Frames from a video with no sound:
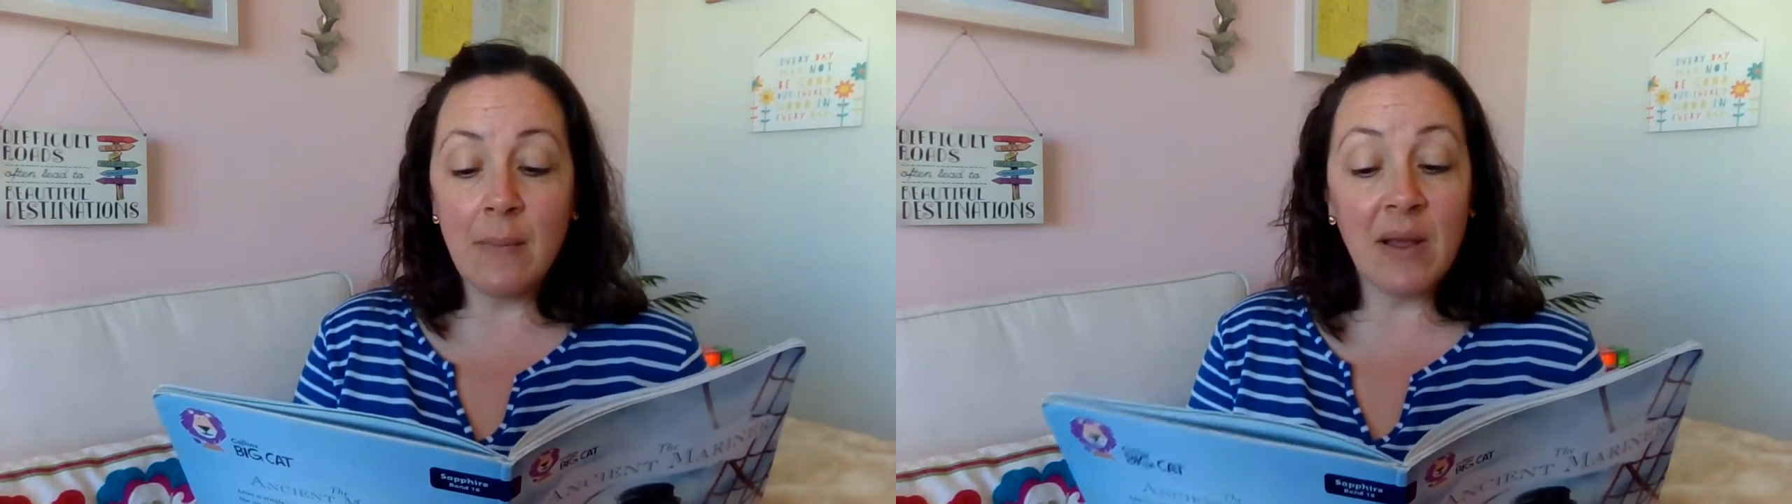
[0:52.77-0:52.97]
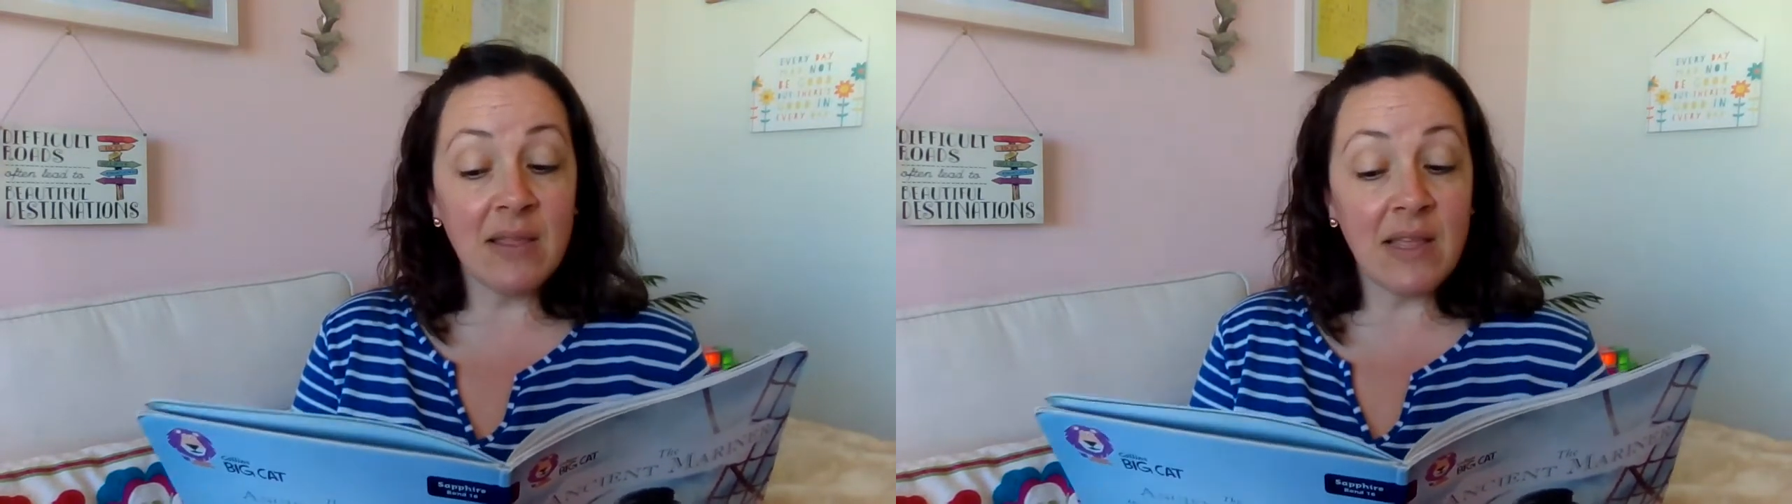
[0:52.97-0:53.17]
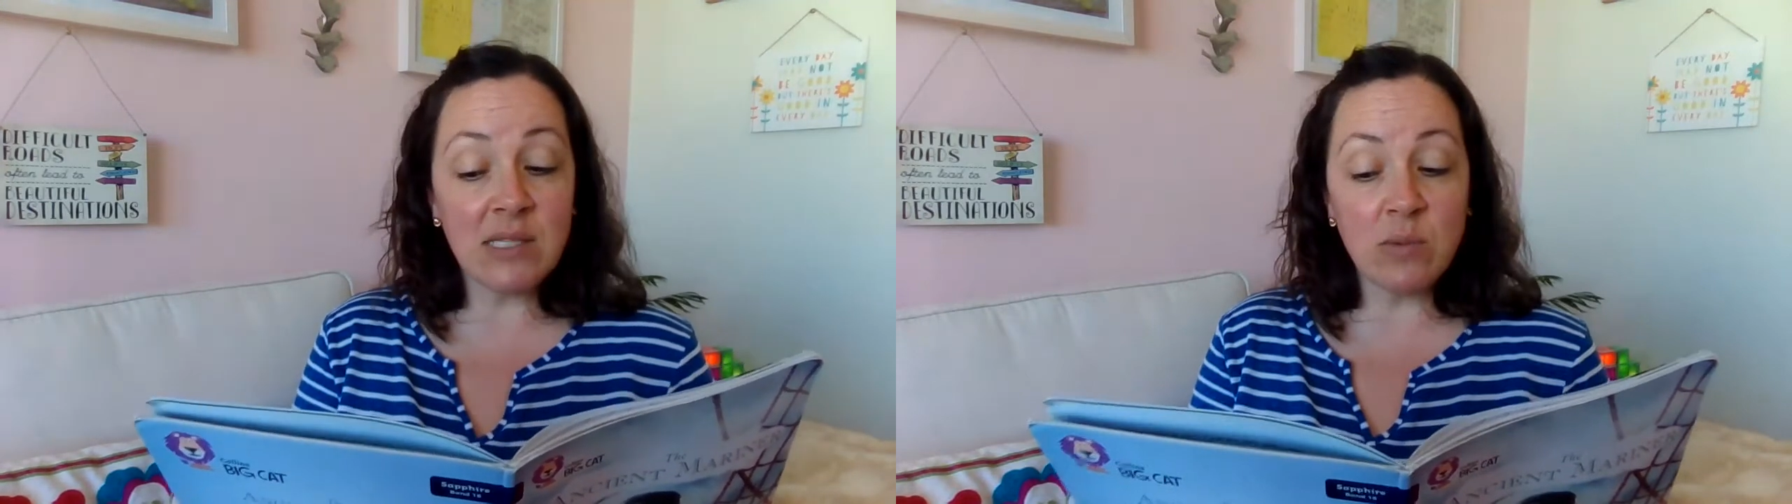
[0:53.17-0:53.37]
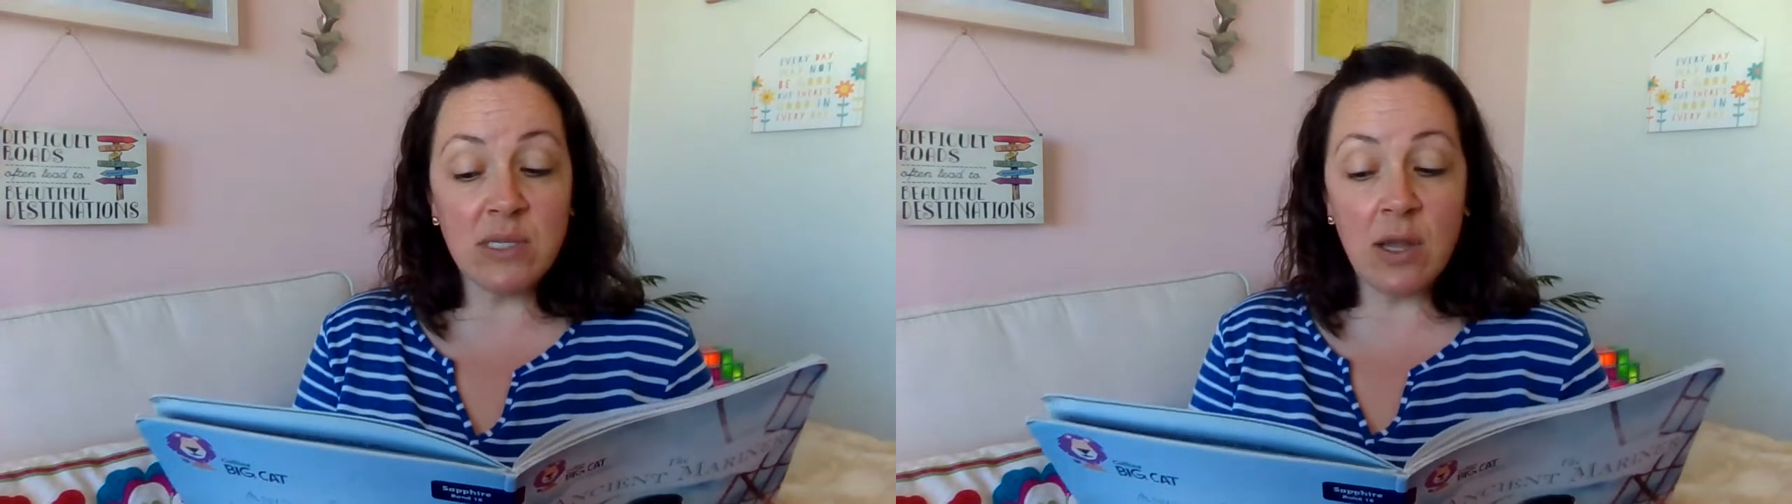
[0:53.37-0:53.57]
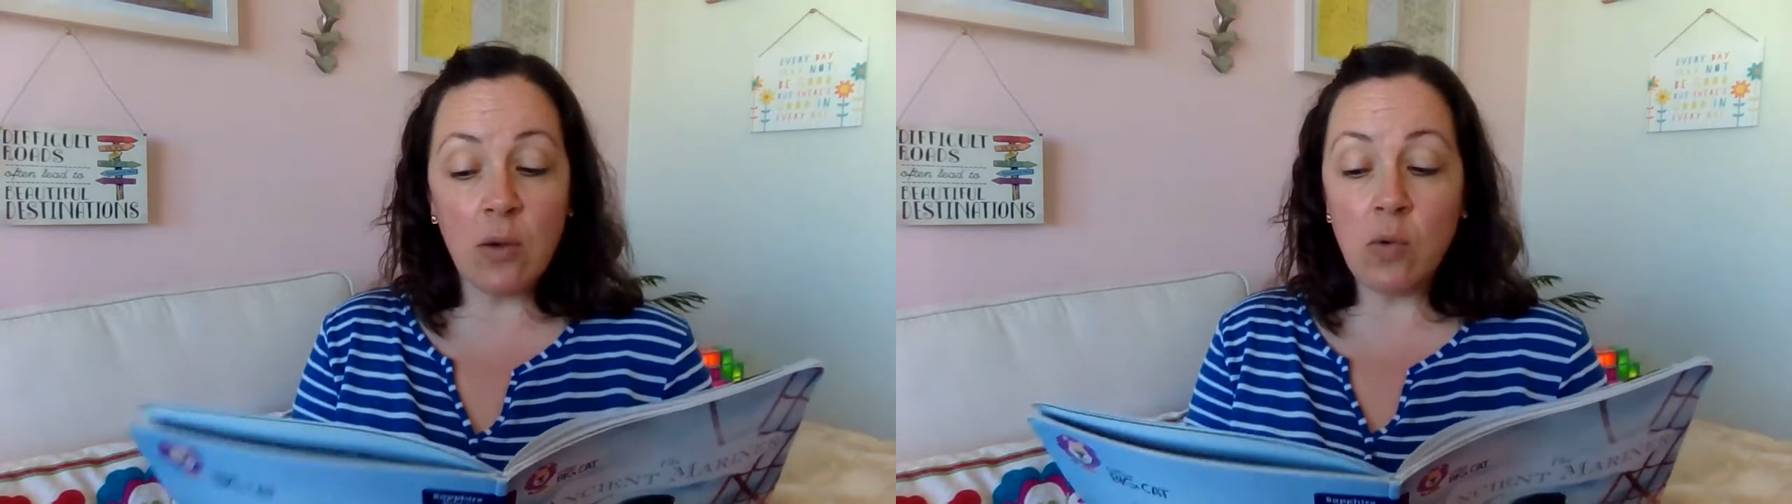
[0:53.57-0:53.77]
But this was
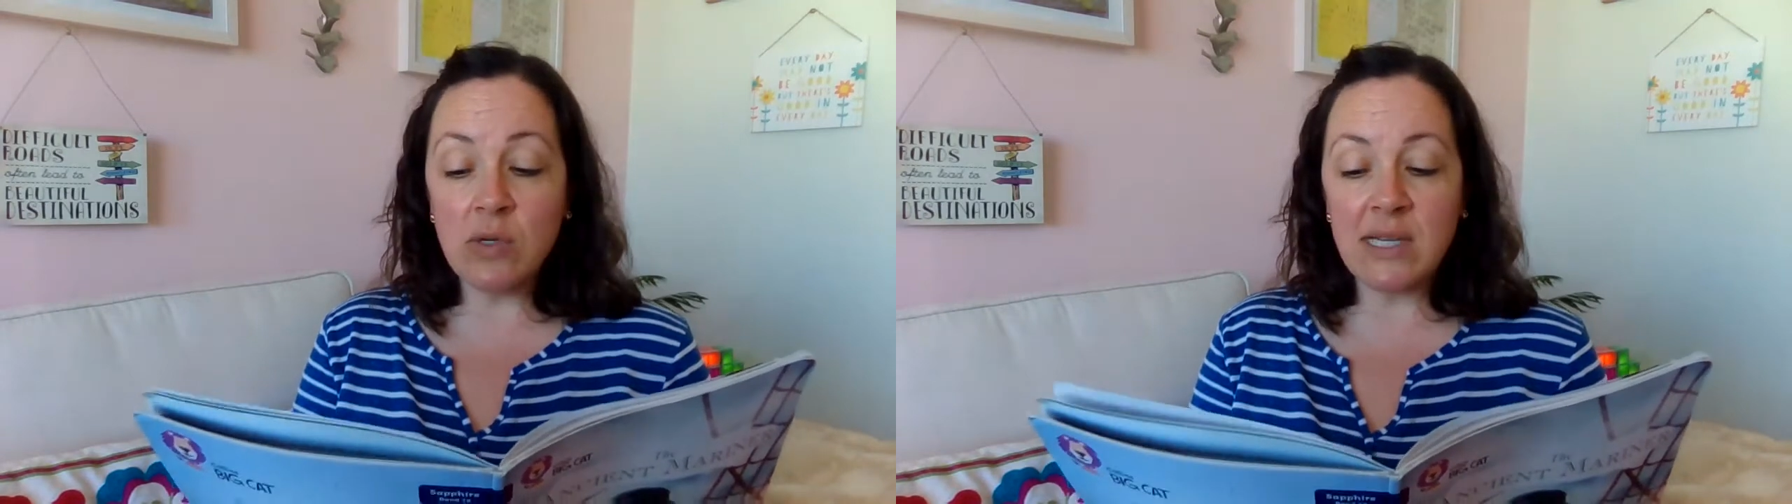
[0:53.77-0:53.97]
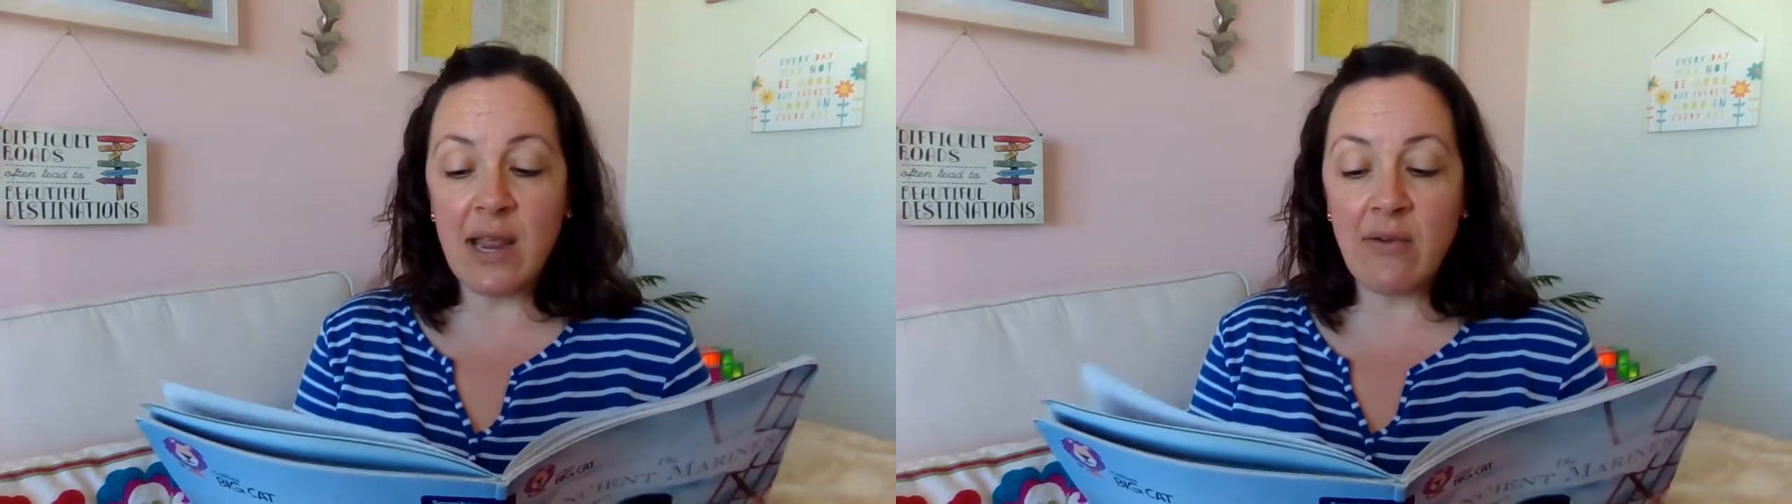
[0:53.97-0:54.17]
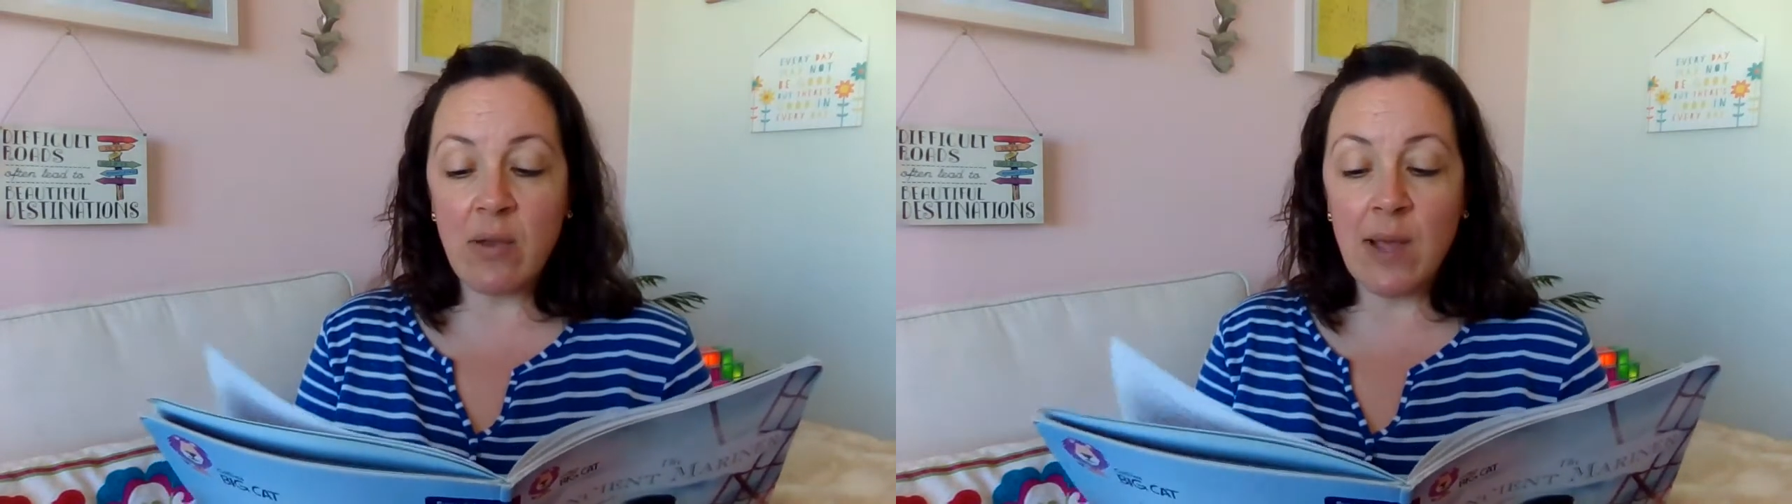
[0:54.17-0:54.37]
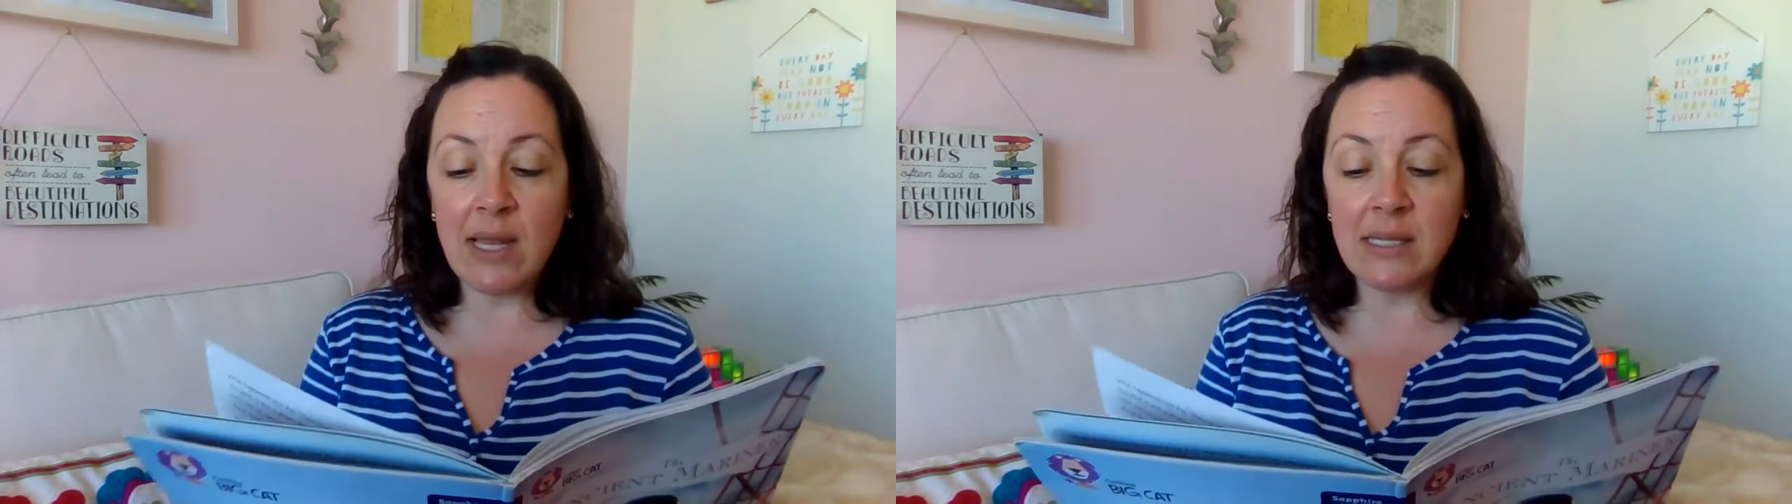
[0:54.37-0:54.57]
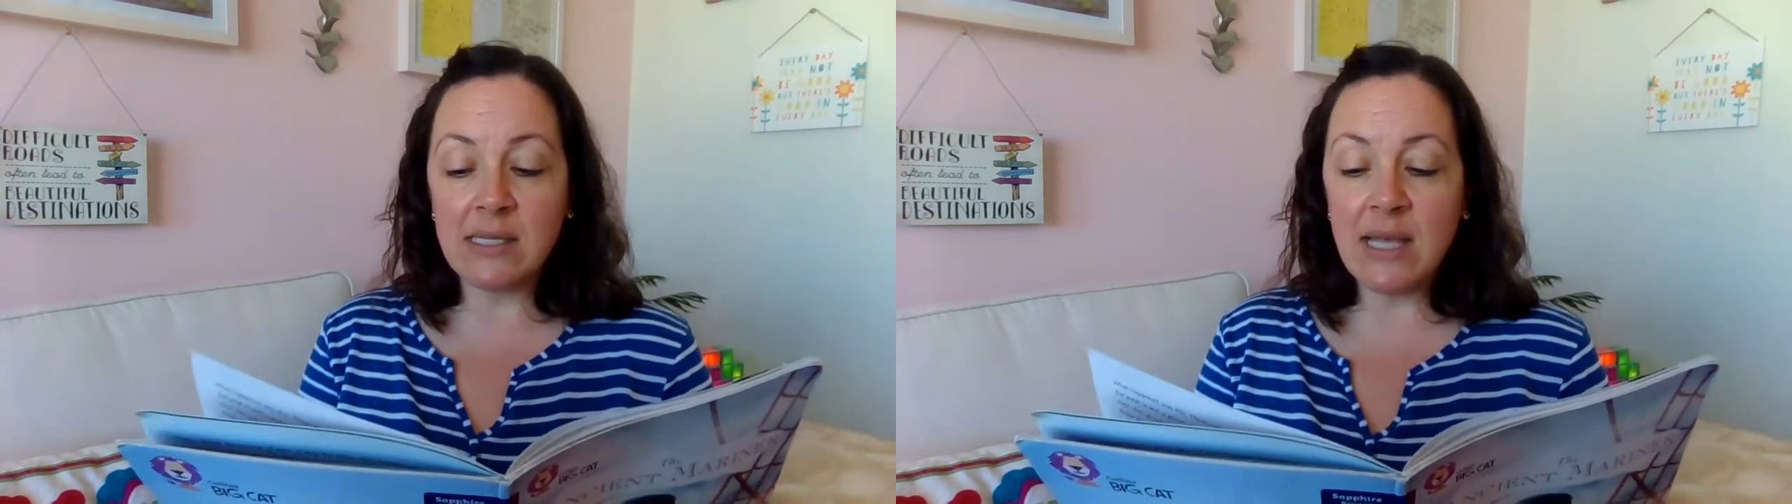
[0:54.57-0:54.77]
no ordinary
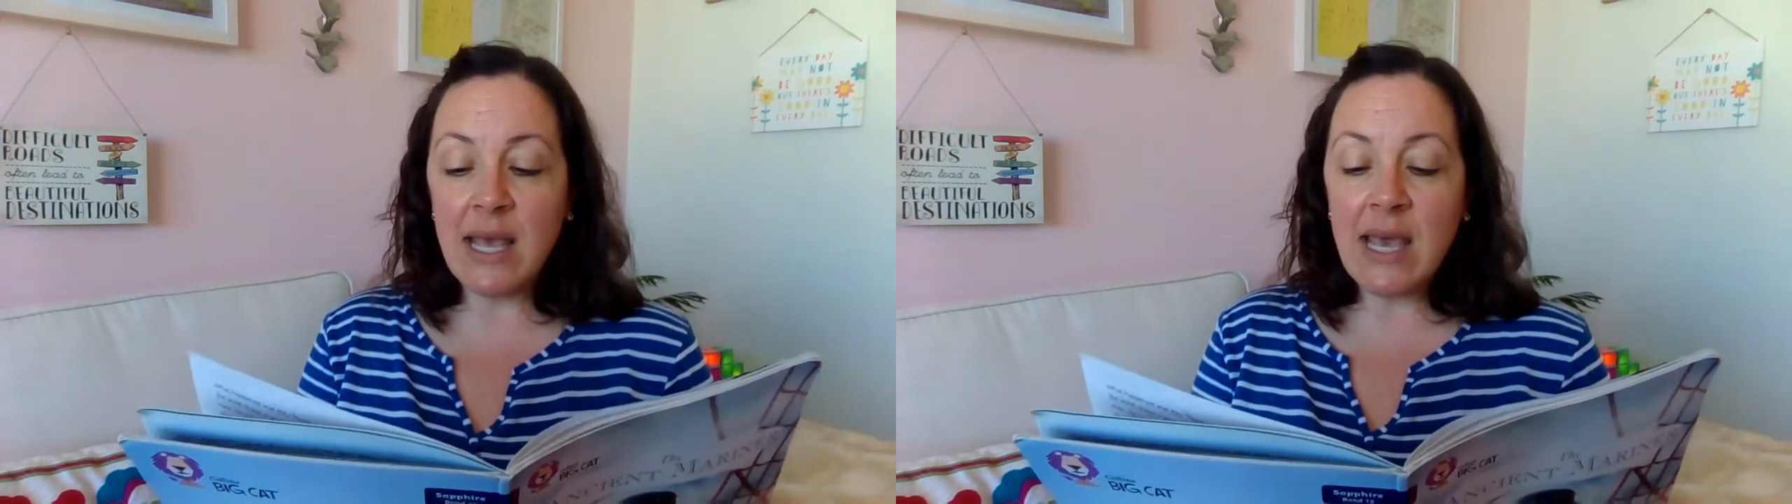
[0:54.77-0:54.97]
wind.